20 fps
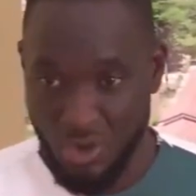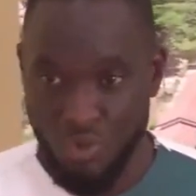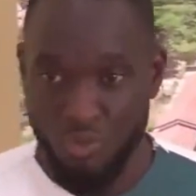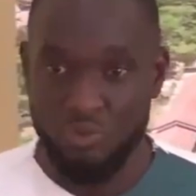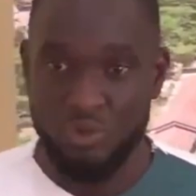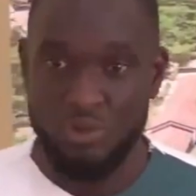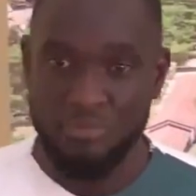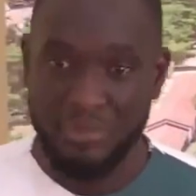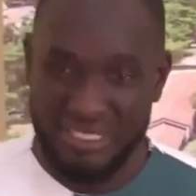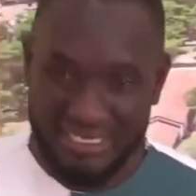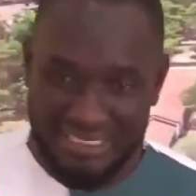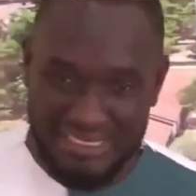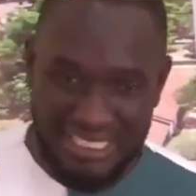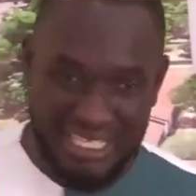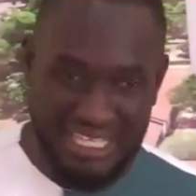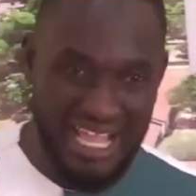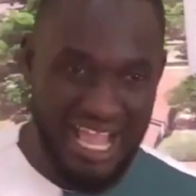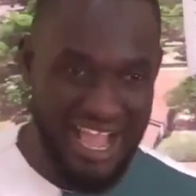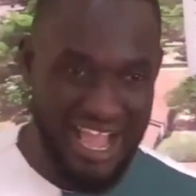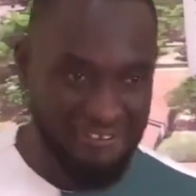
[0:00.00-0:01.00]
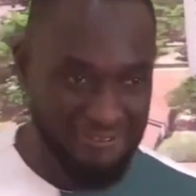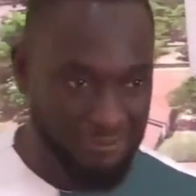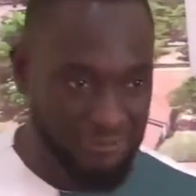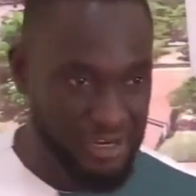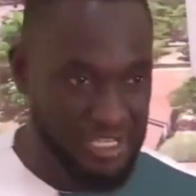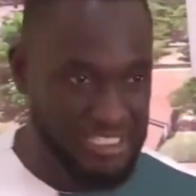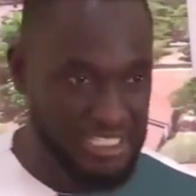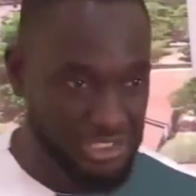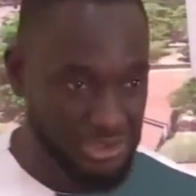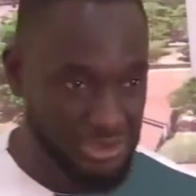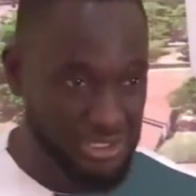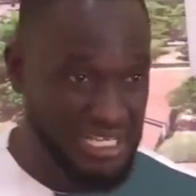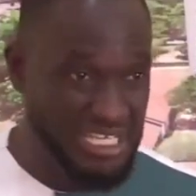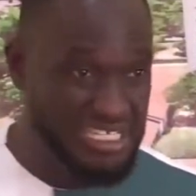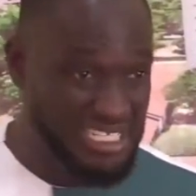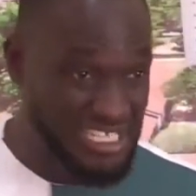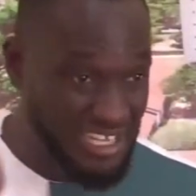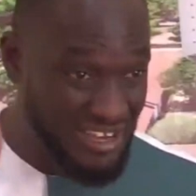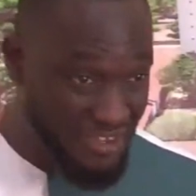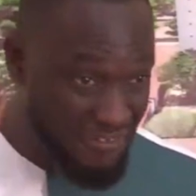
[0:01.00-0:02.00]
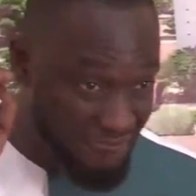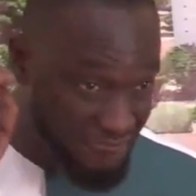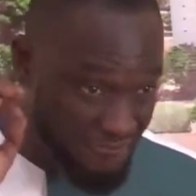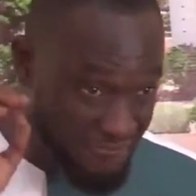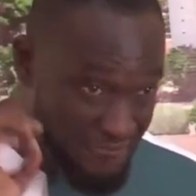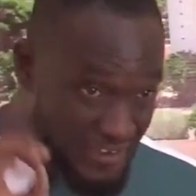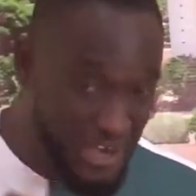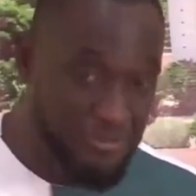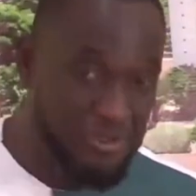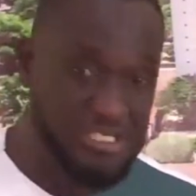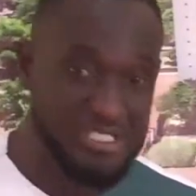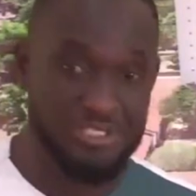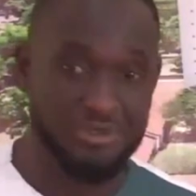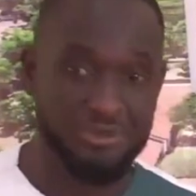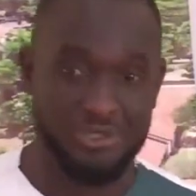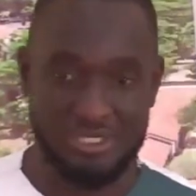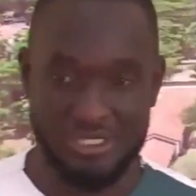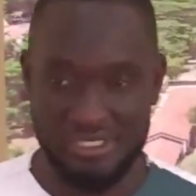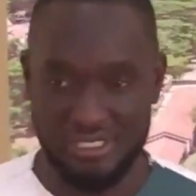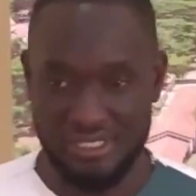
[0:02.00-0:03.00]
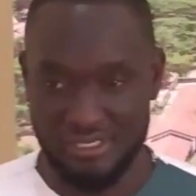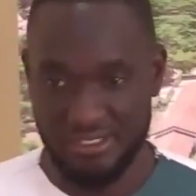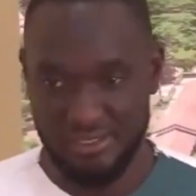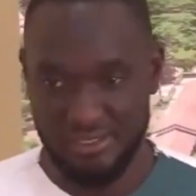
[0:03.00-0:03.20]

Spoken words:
We must take our French education very seriously.